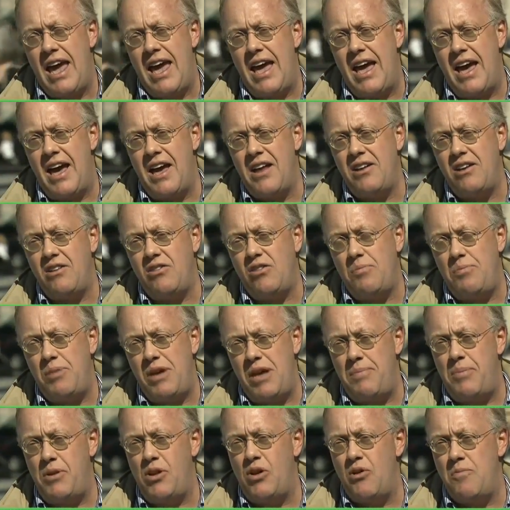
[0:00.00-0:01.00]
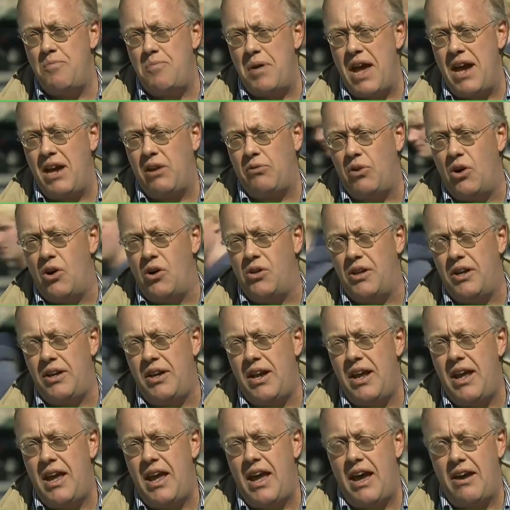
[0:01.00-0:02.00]
And the people who bankroll
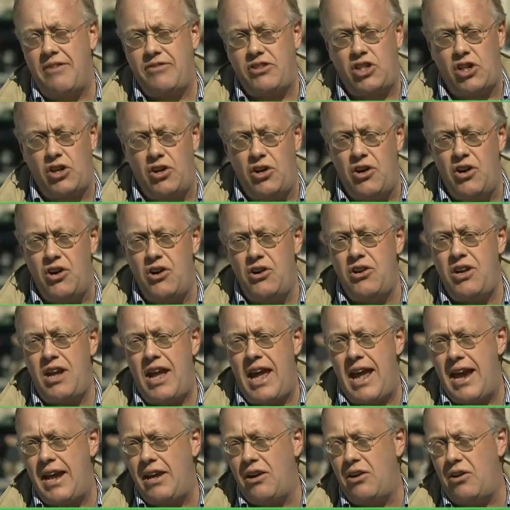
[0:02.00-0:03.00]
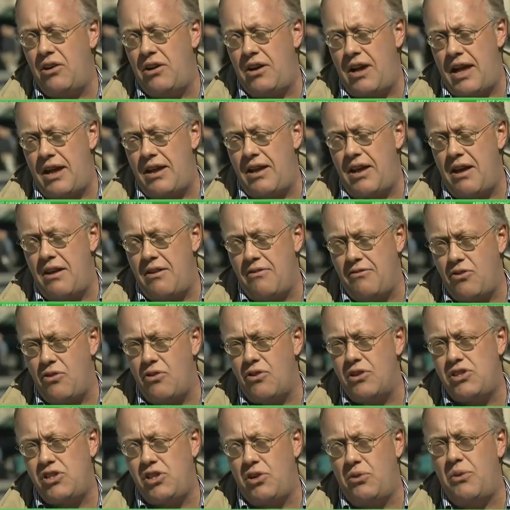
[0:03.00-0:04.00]
it have turned anger, and of
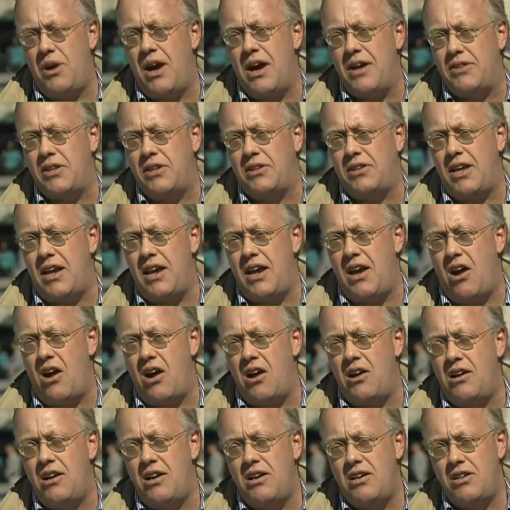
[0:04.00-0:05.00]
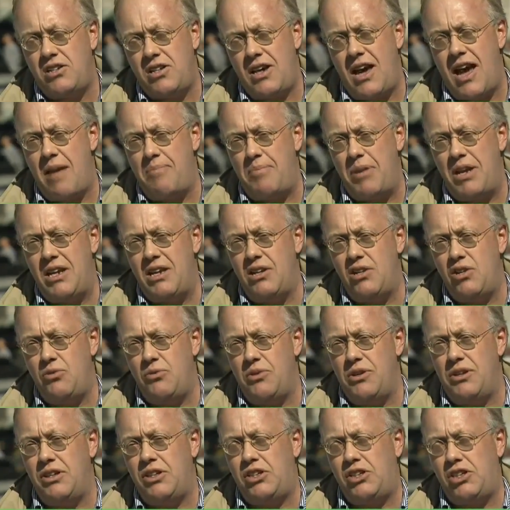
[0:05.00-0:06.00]
course you're right that they are tapping
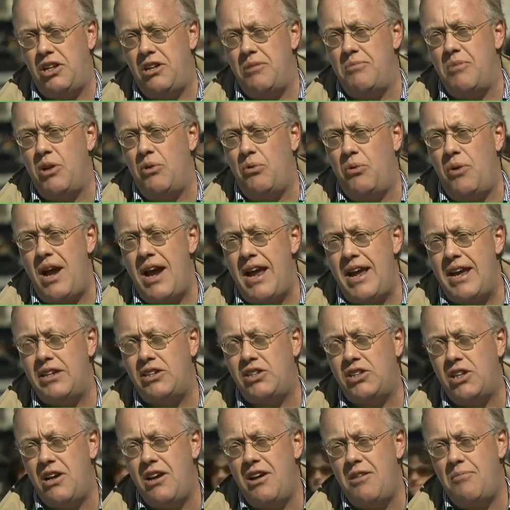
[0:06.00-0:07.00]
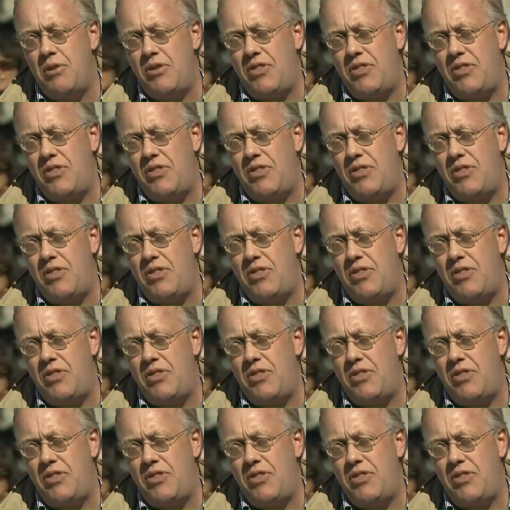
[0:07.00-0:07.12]
into a legitimate rage,